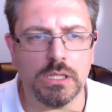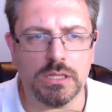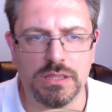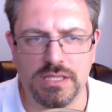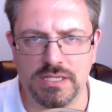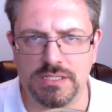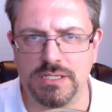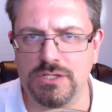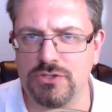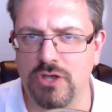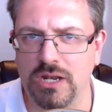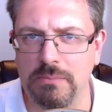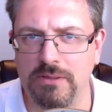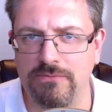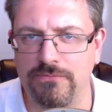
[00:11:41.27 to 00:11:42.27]
This is
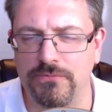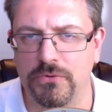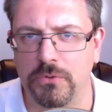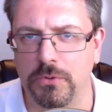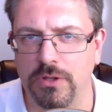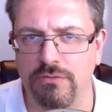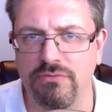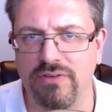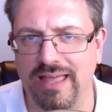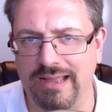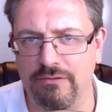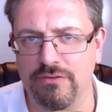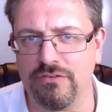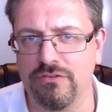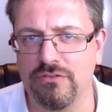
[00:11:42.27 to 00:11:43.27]
going to be full of
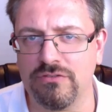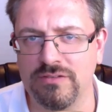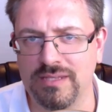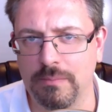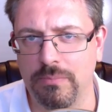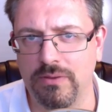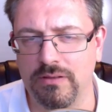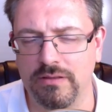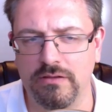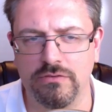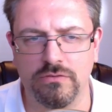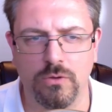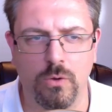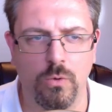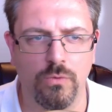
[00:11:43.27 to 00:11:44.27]
viruses typically.
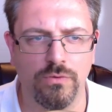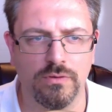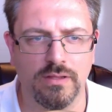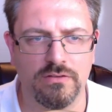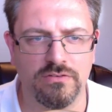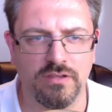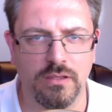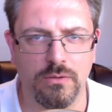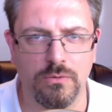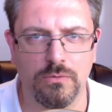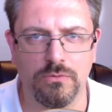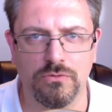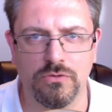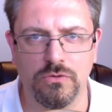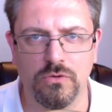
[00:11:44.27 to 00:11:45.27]
So let's say you
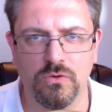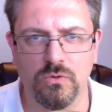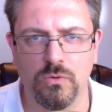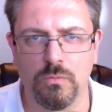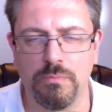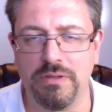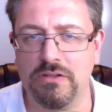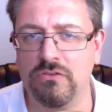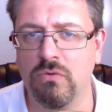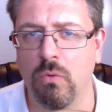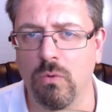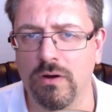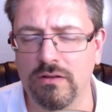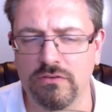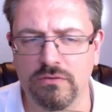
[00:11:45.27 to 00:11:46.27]
do
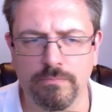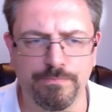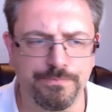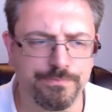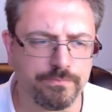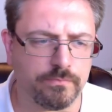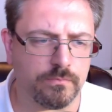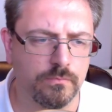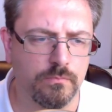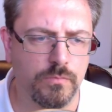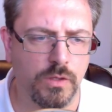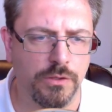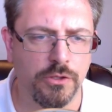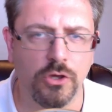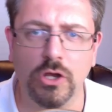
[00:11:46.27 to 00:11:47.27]
BitTorrents,
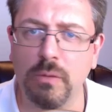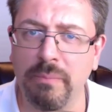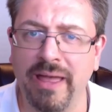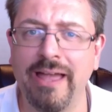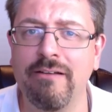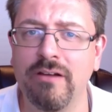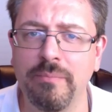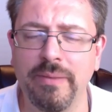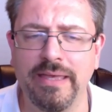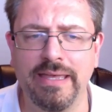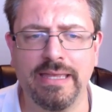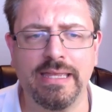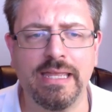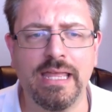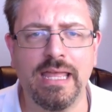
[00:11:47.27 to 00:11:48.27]
you go to Pirate
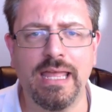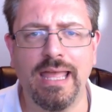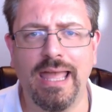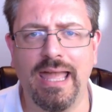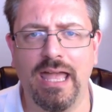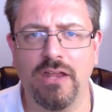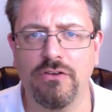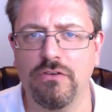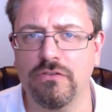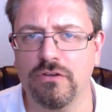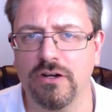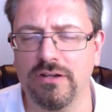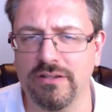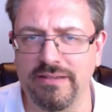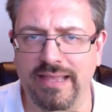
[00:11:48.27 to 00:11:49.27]
Bay, and you
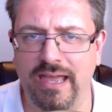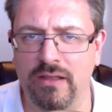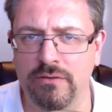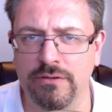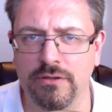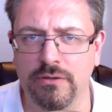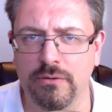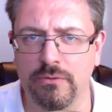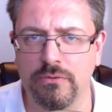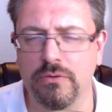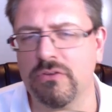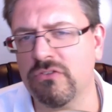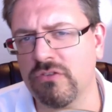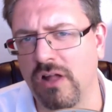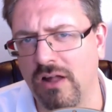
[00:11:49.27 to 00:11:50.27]
start to download
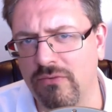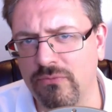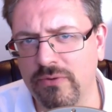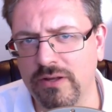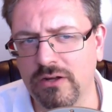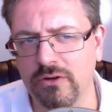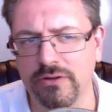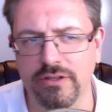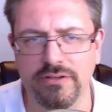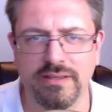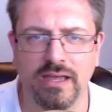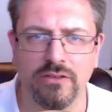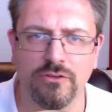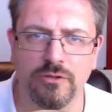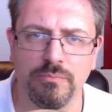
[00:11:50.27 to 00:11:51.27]
software or you
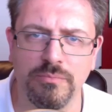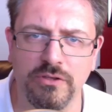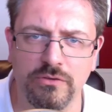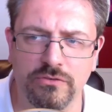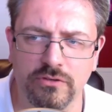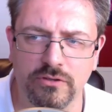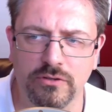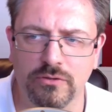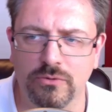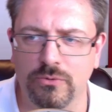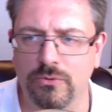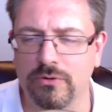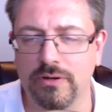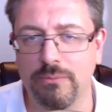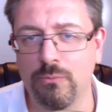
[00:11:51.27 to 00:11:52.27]
download music
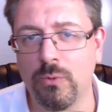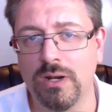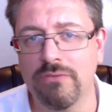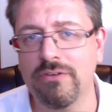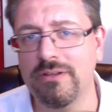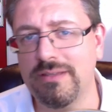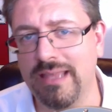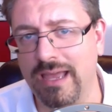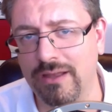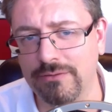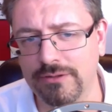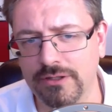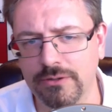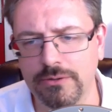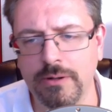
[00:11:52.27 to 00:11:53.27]
or whatever you
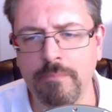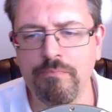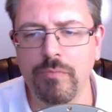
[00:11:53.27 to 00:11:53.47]
download.